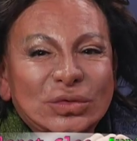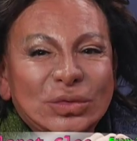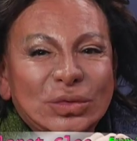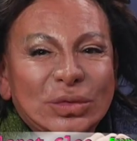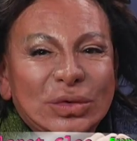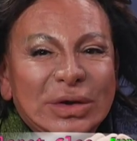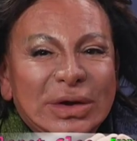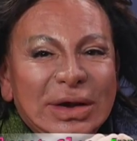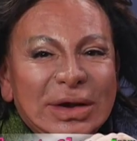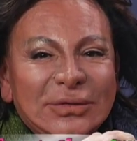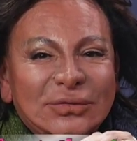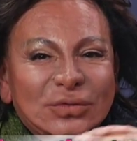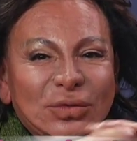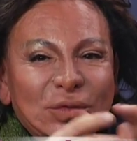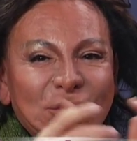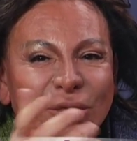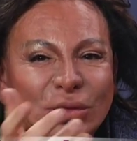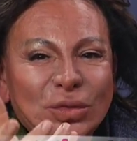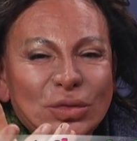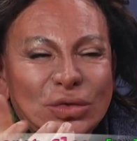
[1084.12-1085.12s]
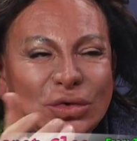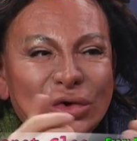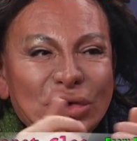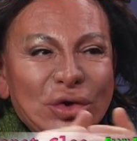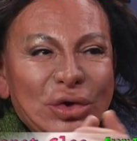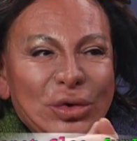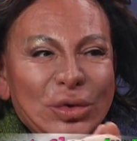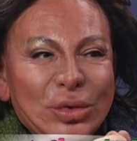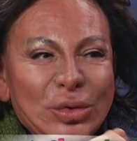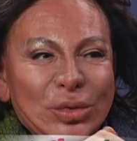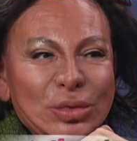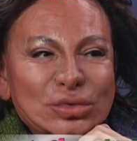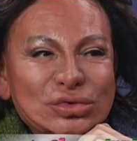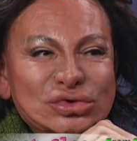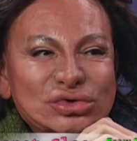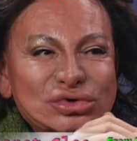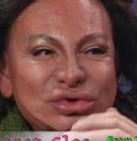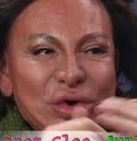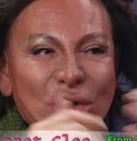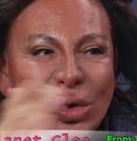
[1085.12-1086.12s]
give to you new
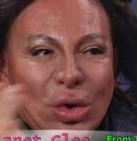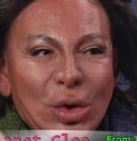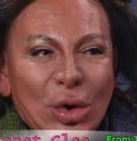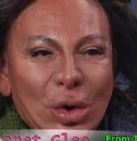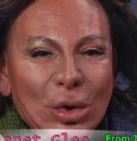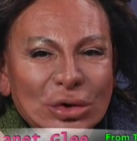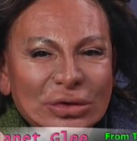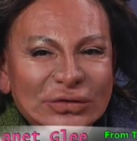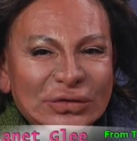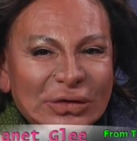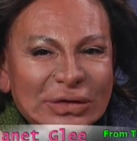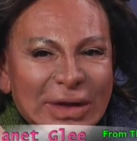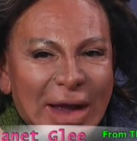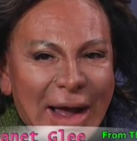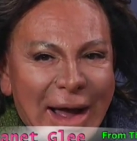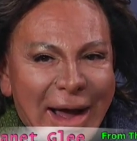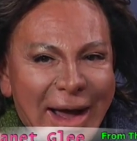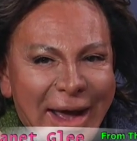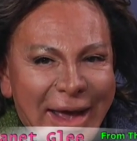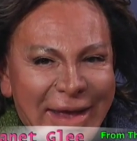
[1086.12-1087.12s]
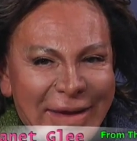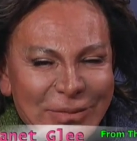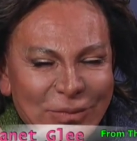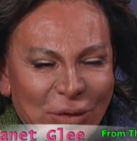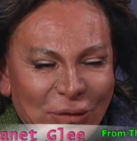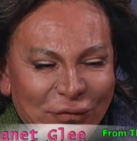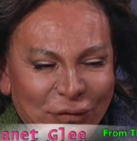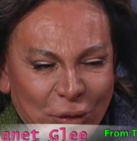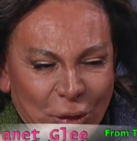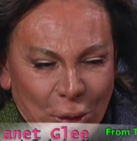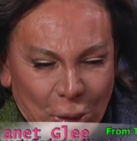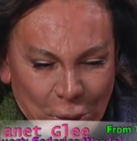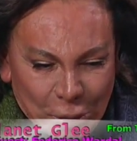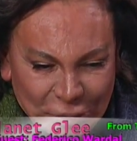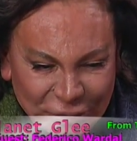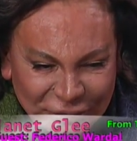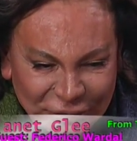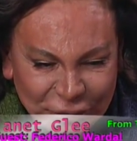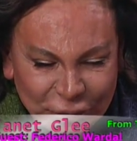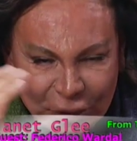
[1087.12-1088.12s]
show all the time, of
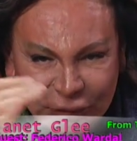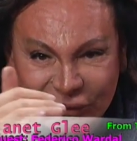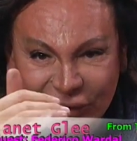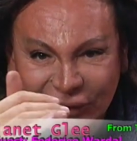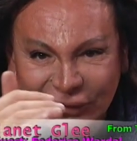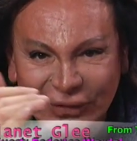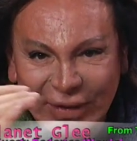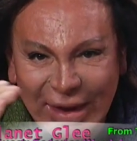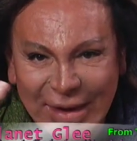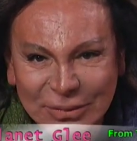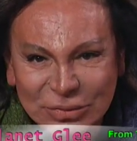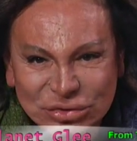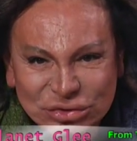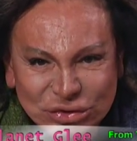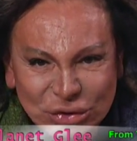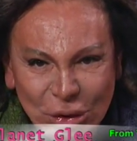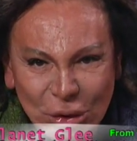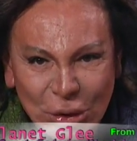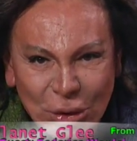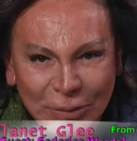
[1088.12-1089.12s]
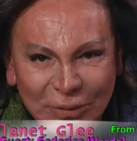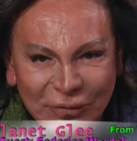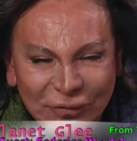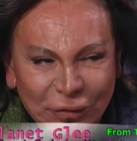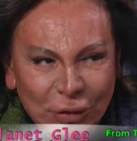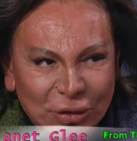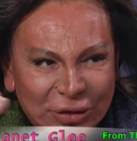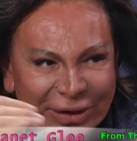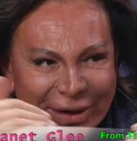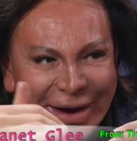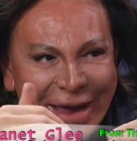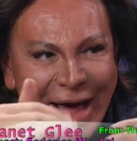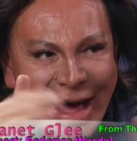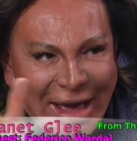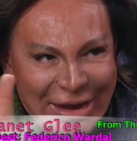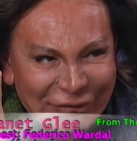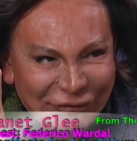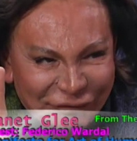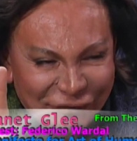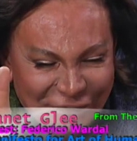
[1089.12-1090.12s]
course, not the same show for
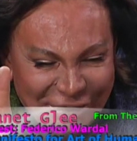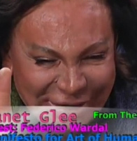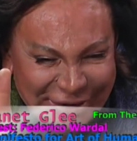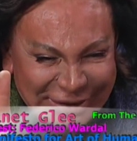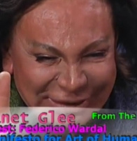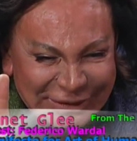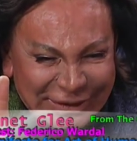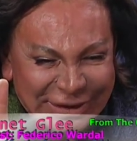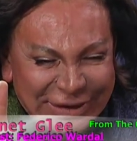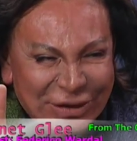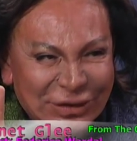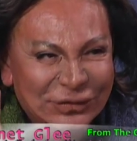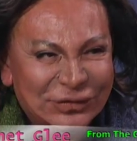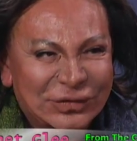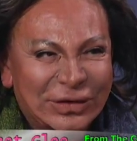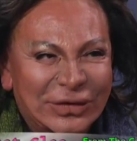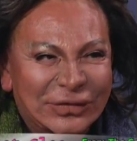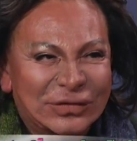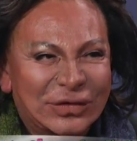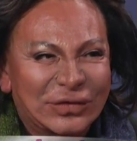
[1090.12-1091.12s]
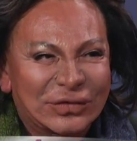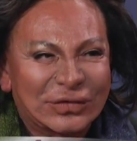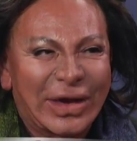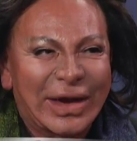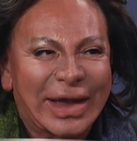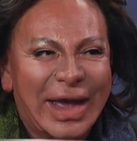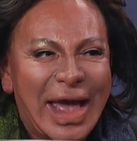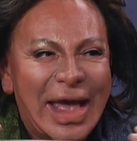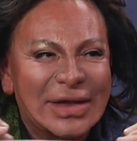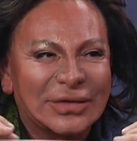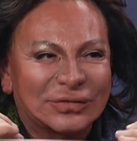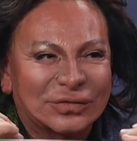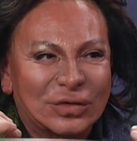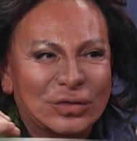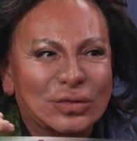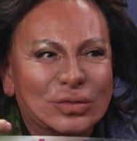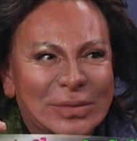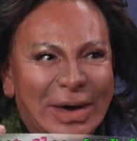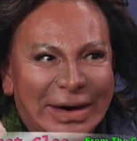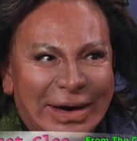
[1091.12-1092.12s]
life, because this is against
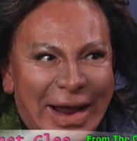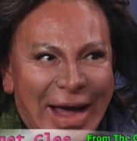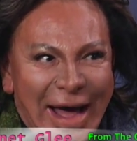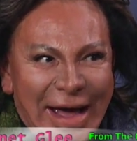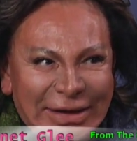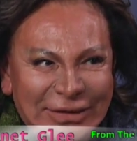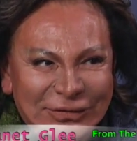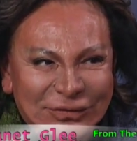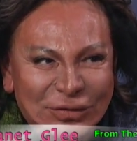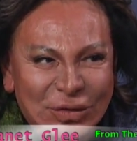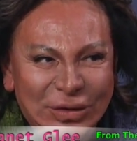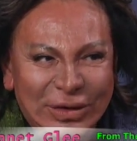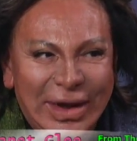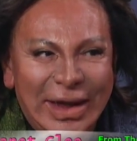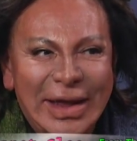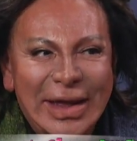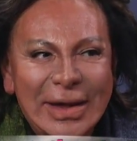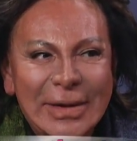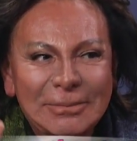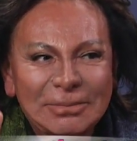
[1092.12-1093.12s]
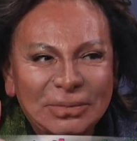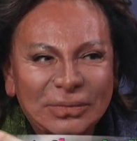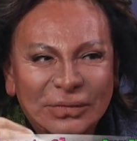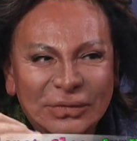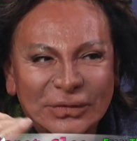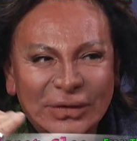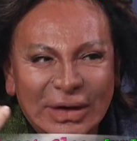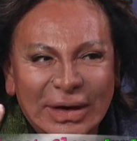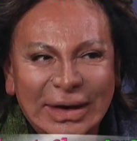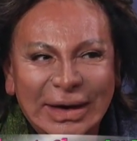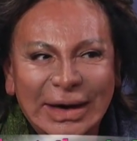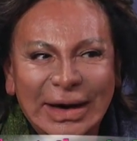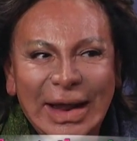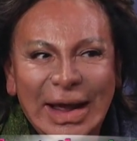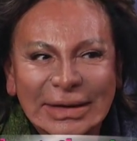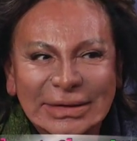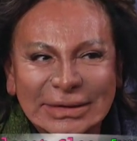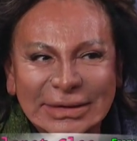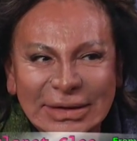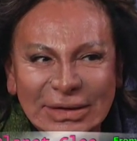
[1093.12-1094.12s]
human rights, okay? Right. The
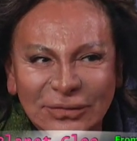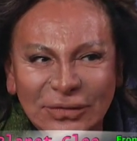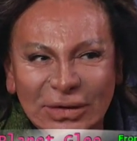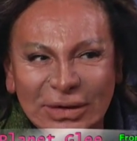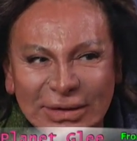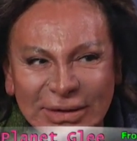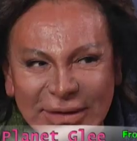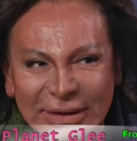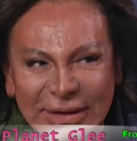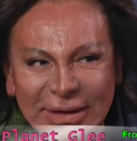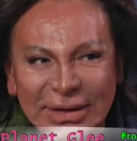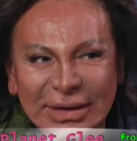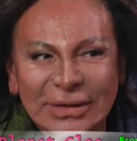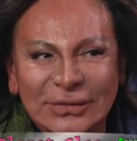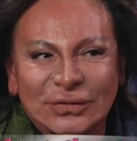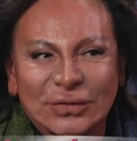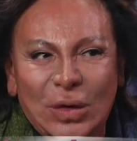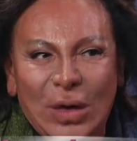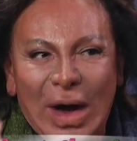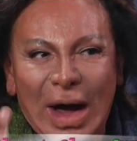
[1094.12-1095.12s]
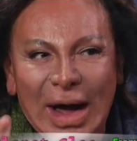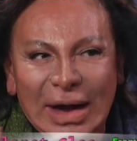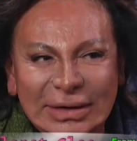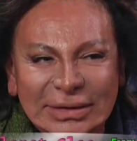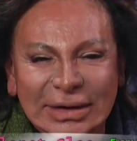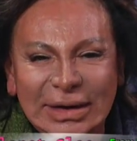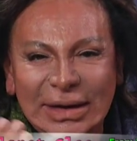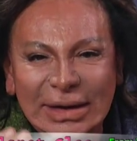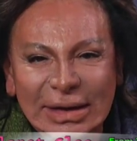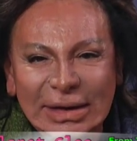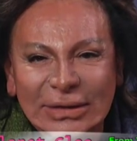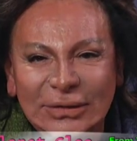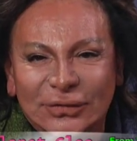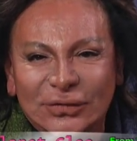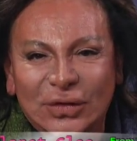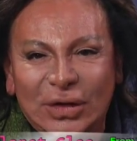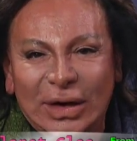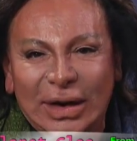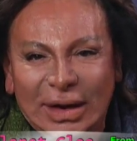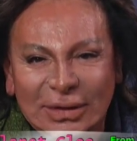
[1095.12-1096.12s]
creativity, so art is
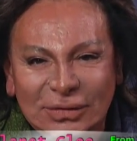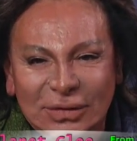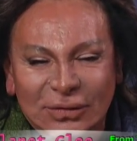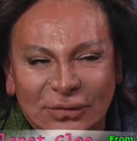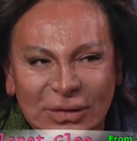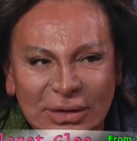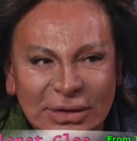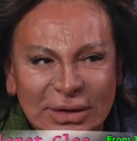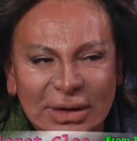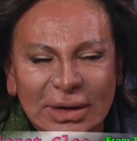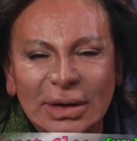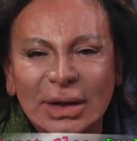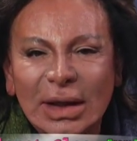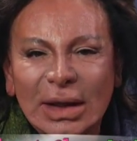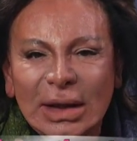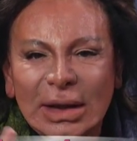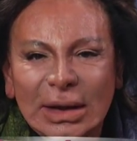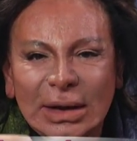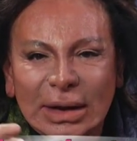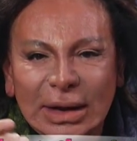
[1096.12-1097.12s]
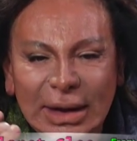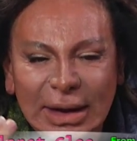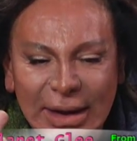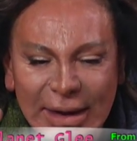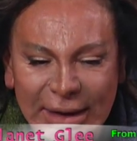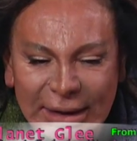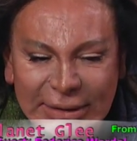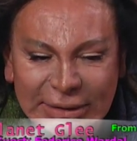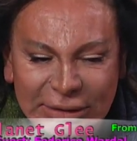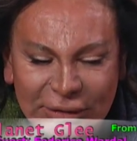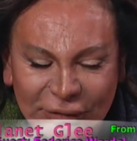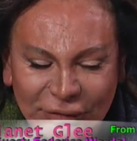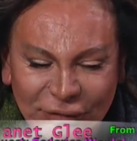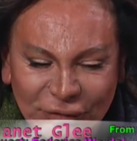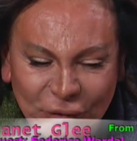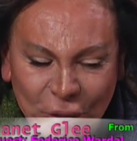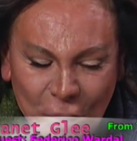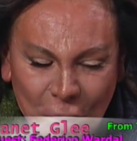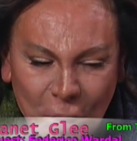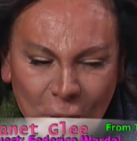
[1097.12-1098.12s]
creativity, and
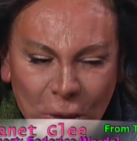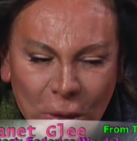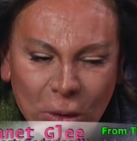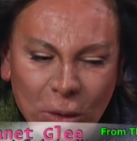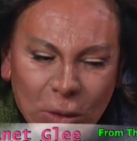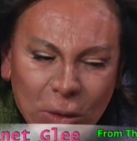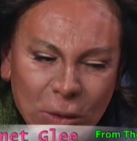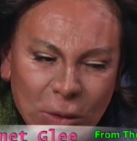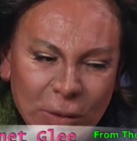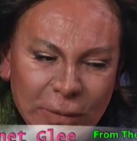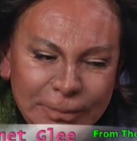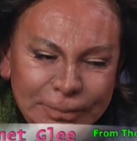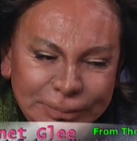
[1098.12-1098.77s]
so